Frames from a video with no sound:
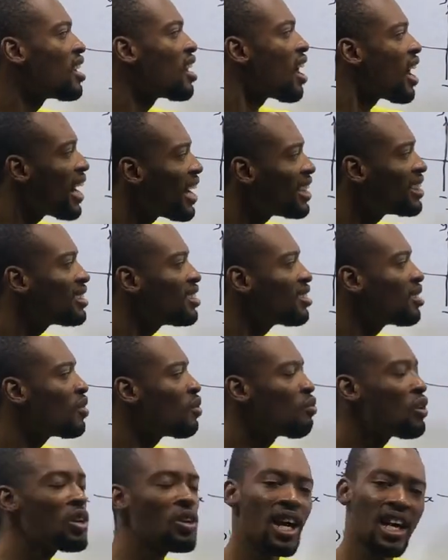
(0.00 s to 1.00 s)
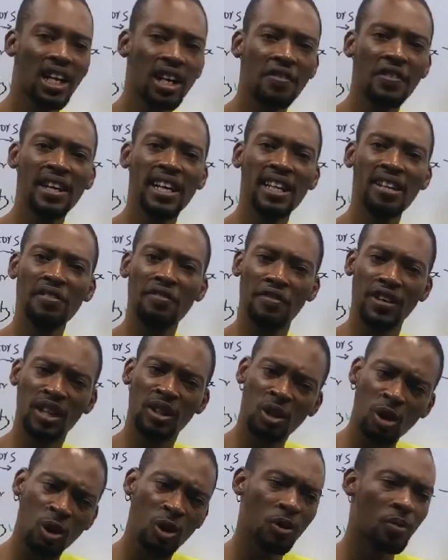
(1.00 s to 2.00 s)
And when you are given any
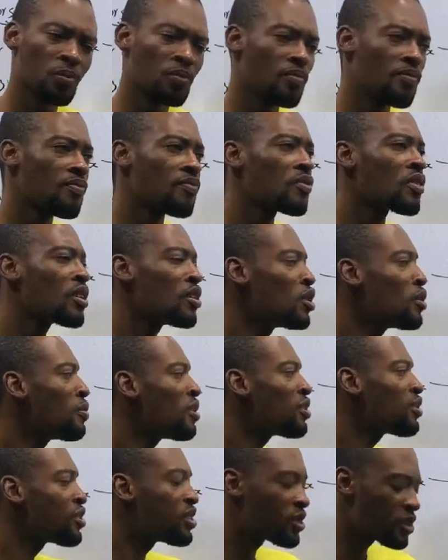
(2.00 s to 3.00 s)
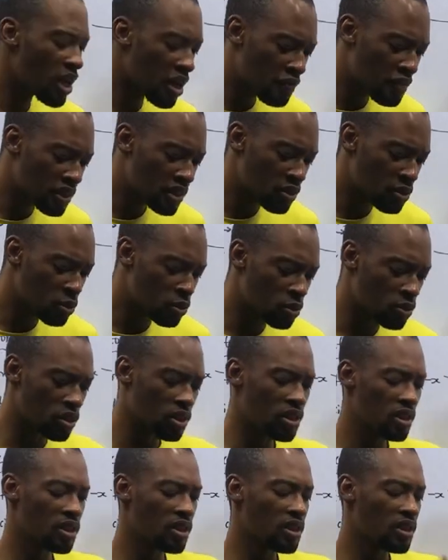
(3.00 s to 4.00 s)
vector, you must resolve it to
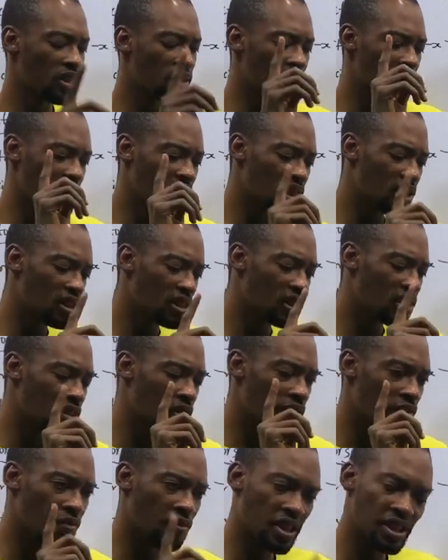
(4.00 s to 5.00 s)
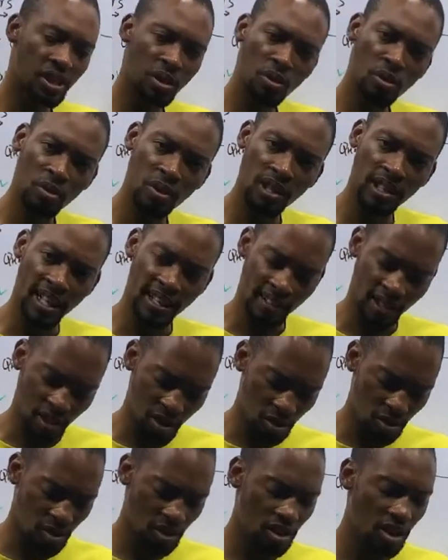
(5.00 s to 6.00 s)
the vertical
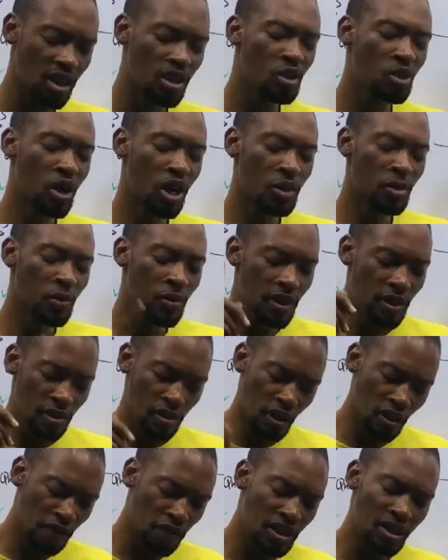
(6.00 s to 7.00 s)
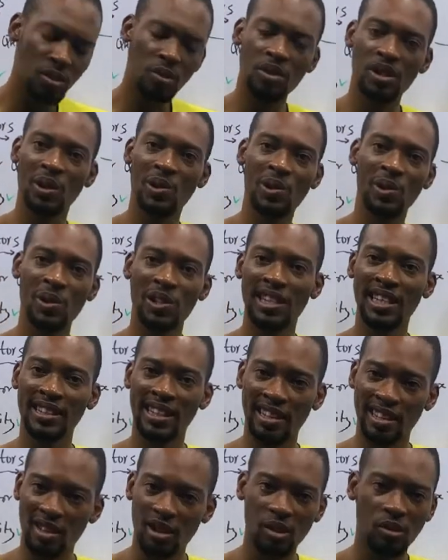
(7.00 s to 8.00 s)
direction. You also resolve it to the horizontal
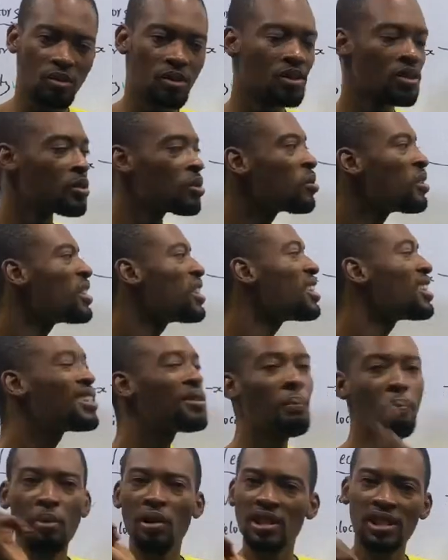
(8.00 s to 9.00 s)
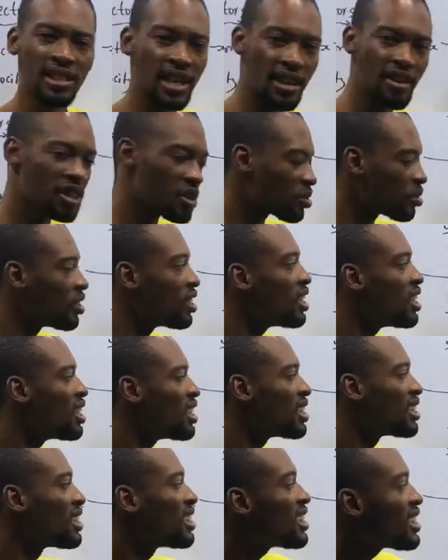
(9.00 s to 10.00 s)
direction. So it is in both directions.
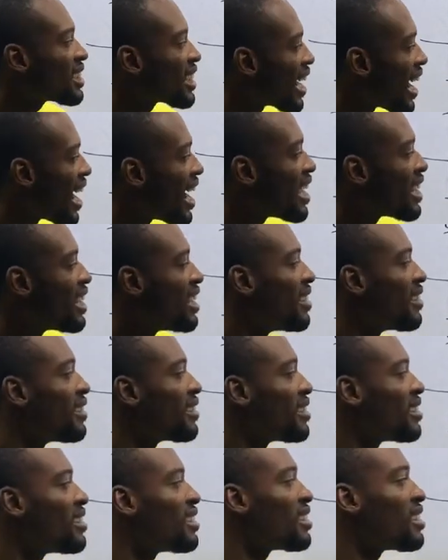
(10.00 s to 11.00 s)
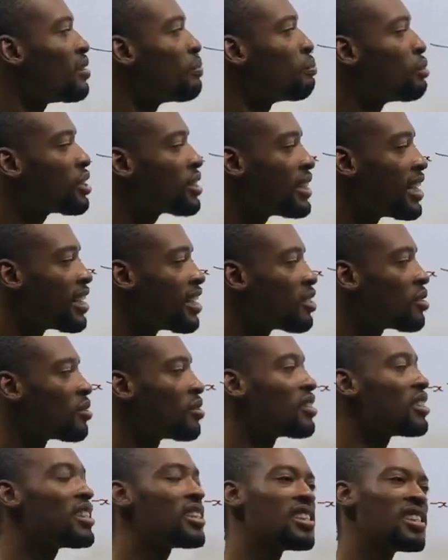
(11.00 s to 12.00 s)
This guy is in both
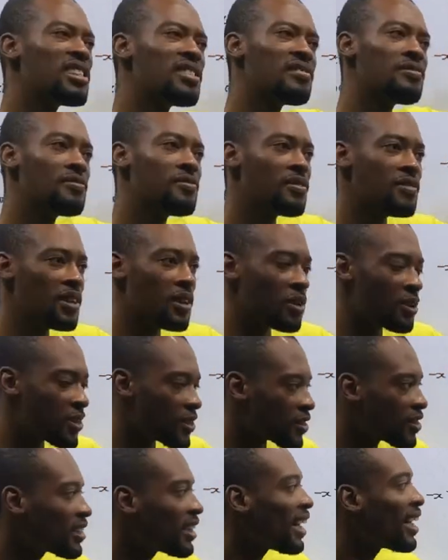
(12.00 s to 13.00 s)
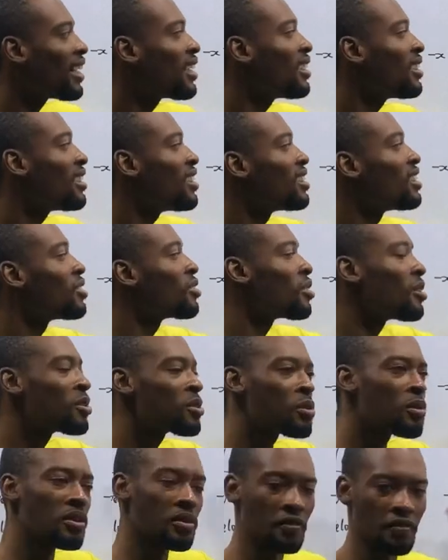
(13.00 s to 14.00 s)
directions. It is in horizontal, it is
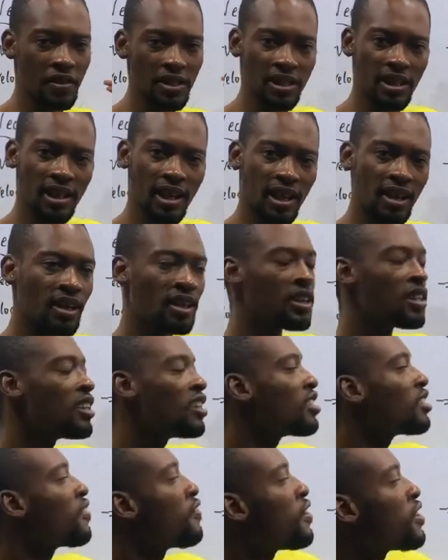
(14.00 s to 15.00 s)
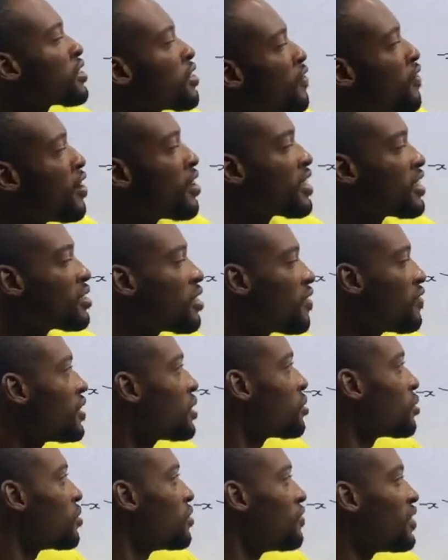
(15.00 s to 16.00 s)
also in vertical. You first of all resolve it
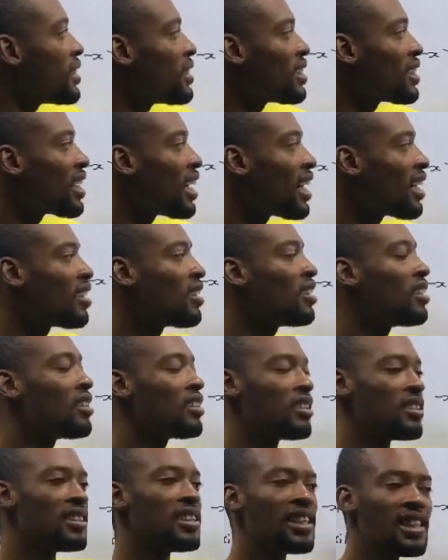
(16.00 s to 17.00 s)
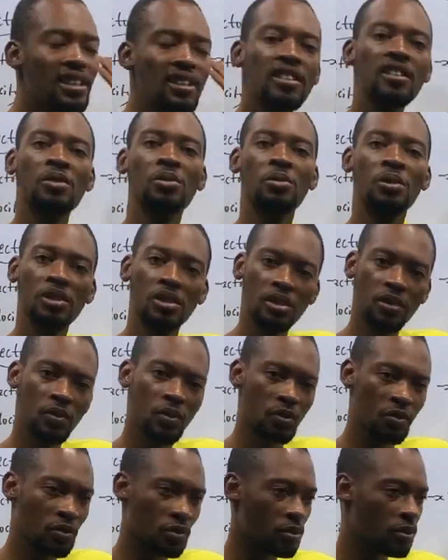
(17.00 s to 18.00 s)
to vertical, then you resolve
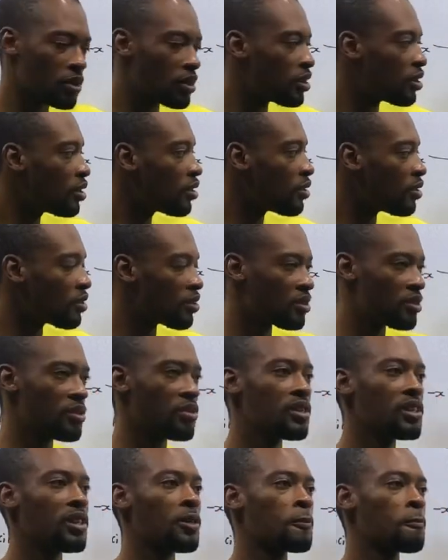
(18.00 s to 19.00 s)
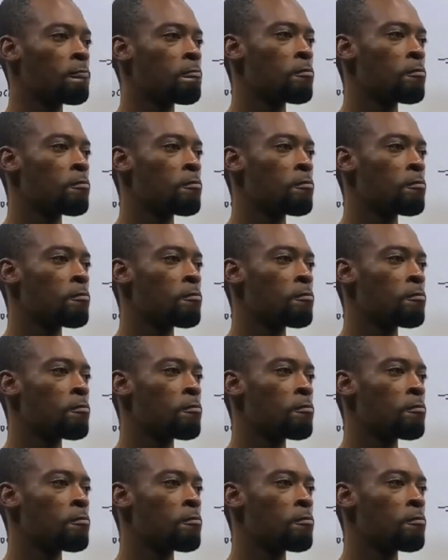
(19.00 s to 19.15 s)
to horizontal.